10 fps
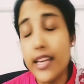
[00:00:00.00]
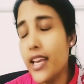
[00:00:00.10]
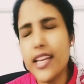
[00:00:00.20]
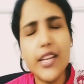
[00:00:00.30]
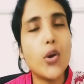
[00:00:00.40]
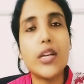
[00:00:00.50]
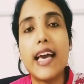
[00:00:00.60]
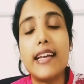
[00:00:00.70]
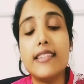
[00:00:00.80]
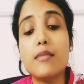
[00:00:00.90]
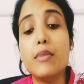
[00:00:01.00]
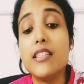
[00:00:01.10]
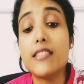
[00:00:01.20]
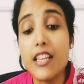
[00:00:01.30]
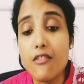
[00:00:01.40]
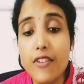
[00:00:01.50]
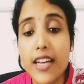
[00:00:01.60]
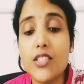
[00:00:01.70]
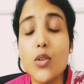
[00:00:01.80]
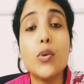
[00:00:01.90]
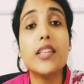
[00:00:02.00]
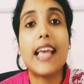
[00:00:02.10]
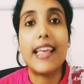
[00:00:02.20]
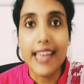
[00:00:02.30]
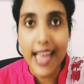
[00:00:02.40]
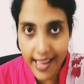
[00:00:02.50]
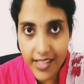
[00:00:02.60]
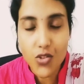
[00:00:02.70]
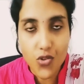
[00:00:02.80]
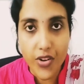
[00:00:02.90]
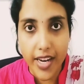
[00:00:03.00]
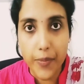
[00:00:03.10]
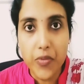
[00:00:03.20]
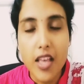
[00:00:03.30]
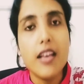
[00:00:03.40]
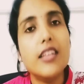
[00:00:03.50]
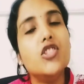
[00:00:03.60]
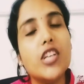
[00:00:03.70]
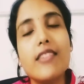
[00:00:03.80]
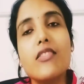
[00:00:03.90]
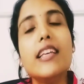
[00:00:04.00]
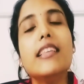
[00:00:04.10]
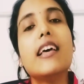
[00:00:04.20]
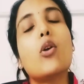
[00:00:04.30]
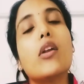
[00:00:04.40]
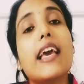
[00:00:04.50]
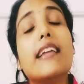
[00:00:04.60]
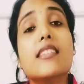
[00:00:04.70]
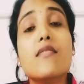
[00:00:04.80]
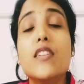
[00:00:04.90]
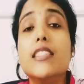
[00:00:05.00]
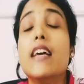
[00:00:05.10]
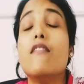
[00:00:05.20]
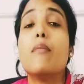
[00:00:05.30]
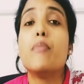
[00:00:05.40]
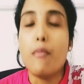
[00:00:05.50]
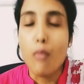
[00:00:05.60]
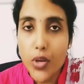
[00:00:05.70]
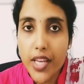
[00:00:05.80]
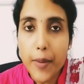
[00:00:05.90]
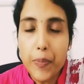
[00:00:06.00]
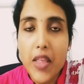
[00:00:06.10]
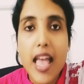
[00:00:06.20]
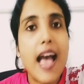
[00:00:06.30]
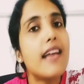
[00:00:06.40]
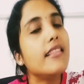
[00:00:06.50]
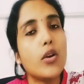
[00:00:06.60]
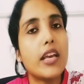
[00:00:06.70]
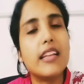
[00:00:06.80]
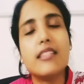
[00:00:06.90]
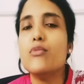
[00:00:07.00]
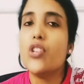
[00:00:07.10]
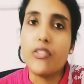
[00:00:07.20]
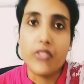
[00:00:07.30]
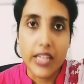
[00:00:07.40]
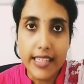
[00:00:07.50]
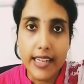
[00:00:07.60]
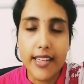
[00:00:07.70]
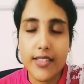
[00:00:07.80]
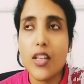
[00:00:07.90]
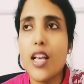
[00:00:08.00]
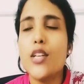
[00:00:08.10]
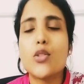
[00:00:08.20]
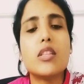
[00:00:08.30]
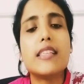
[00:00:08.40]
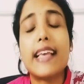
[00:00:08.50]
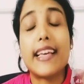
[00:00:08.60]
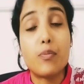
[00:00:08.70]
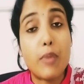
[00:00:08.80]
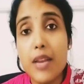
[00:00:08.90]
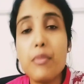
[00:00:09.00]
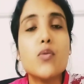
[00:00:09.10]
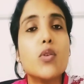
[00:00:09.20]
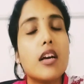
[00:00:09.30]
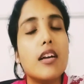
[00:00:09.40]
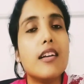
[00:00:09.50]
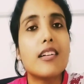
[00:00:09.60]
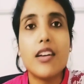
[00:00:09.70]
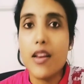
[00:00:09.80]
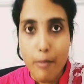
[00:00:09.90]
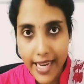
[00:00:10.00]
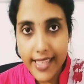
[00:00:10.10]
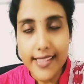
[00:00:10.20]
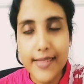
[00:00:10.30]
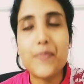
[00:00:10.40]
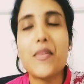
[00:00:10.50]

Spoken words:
any organism is infected with the S strain, generally that organism will develop pneumonia and the organism generally dies. So these experiments were conducted in mice,